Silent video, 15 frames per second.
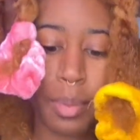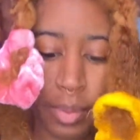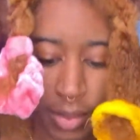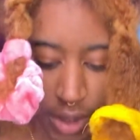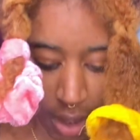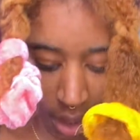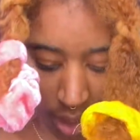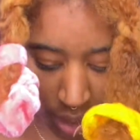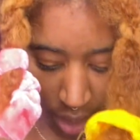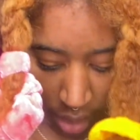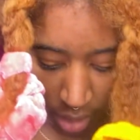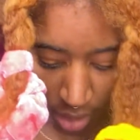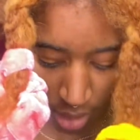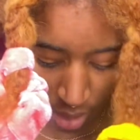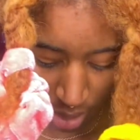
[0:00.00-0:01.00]
Take
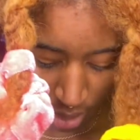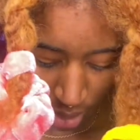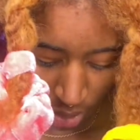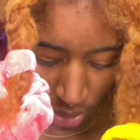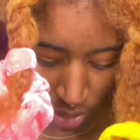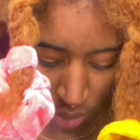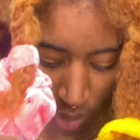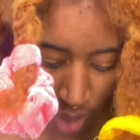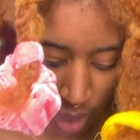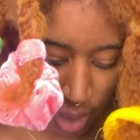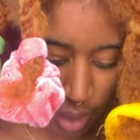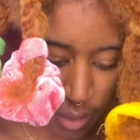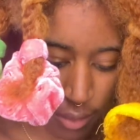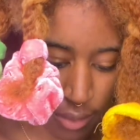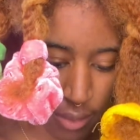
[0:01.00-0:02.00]
it and do
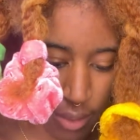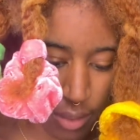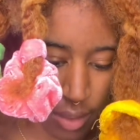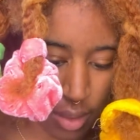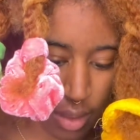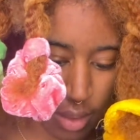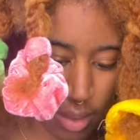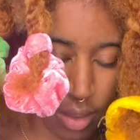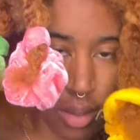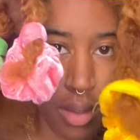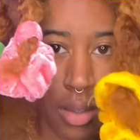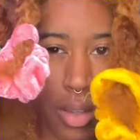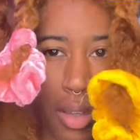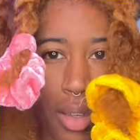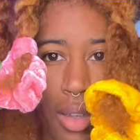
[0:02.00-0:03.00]
half,
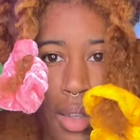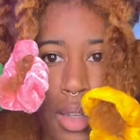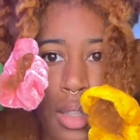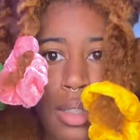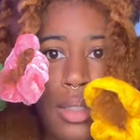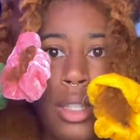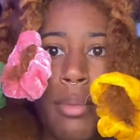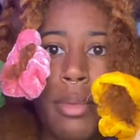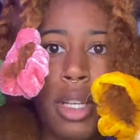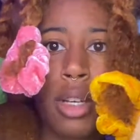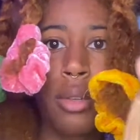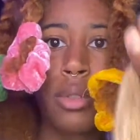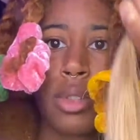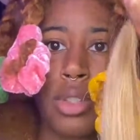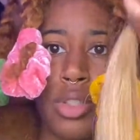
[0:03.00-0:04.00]
because I'm not
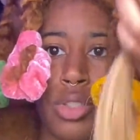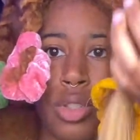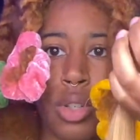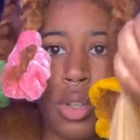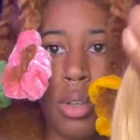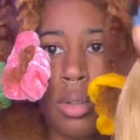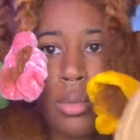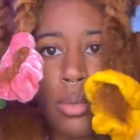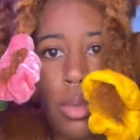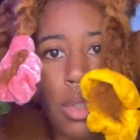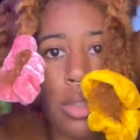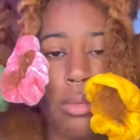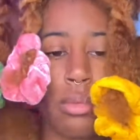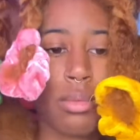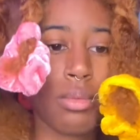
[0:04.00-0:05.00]
really sure
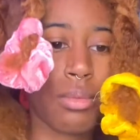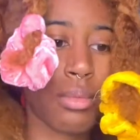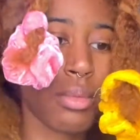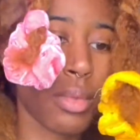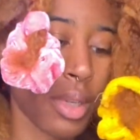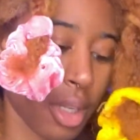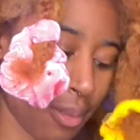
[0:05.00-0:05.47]
how